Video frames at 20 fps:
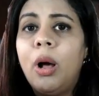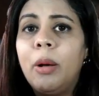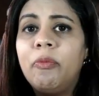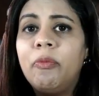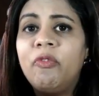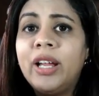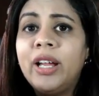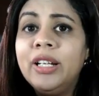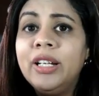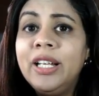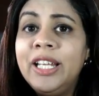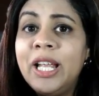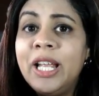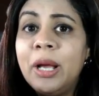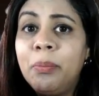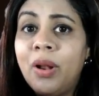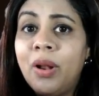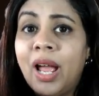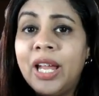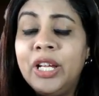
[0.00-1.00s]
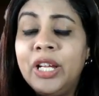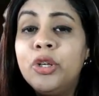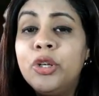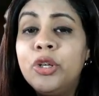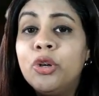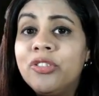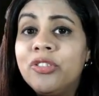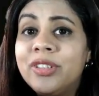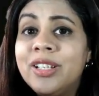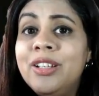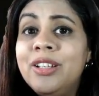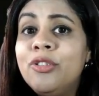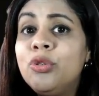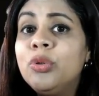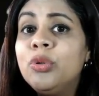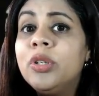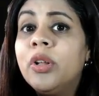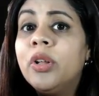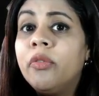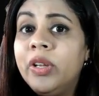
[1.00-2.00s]
Finally, applying your skills to
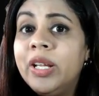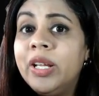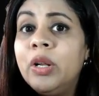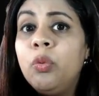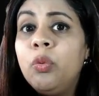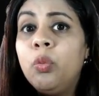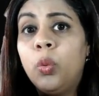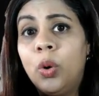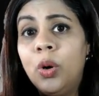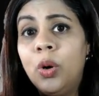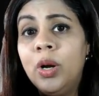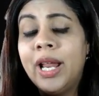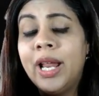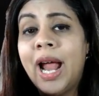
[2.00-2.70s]
the real world